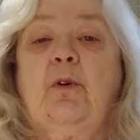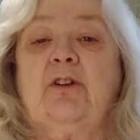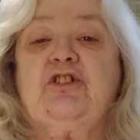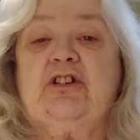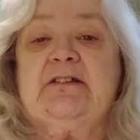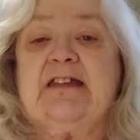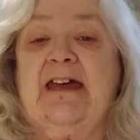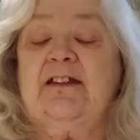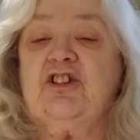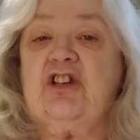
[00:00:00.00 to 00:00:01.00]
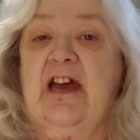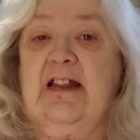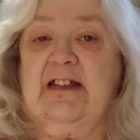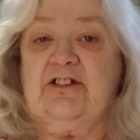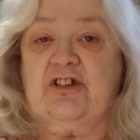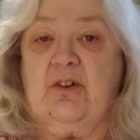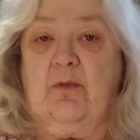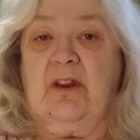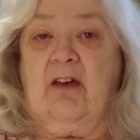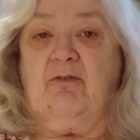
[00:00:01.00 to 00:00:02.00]
uh, she's got a challenge
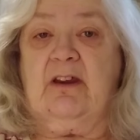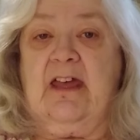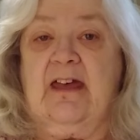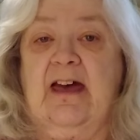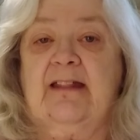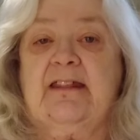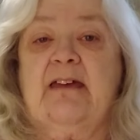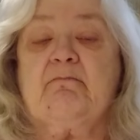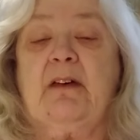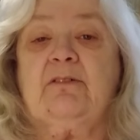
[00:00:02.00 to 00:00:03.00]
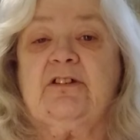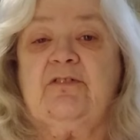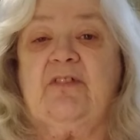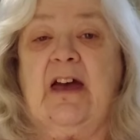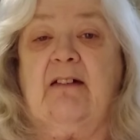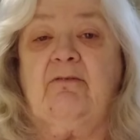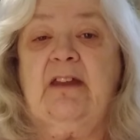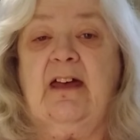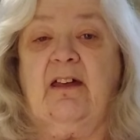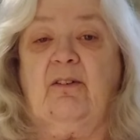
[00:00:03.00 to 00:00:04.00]
going on now. I think most of y'all
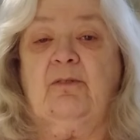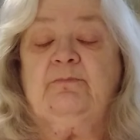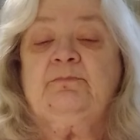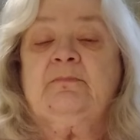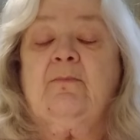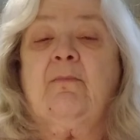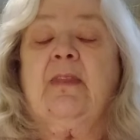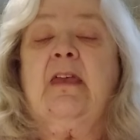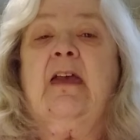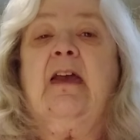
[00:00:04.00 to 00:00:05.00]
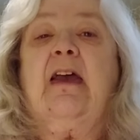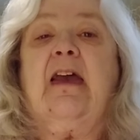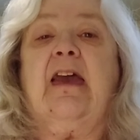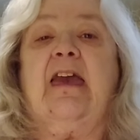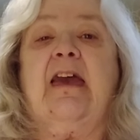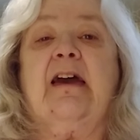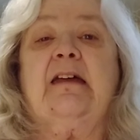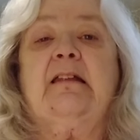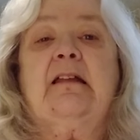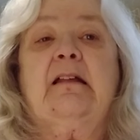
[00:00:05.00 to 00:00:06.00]
know.
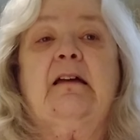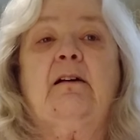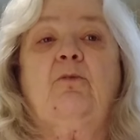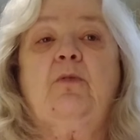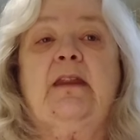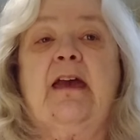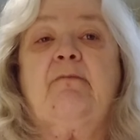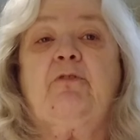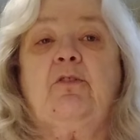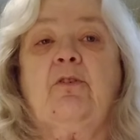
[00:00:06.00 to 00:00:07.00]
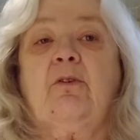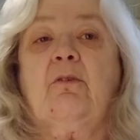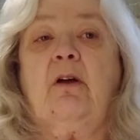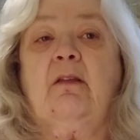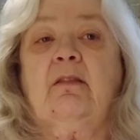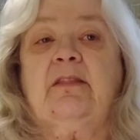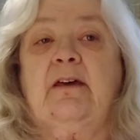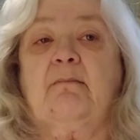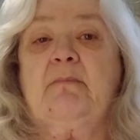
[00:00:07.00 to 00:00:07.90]
And whenever the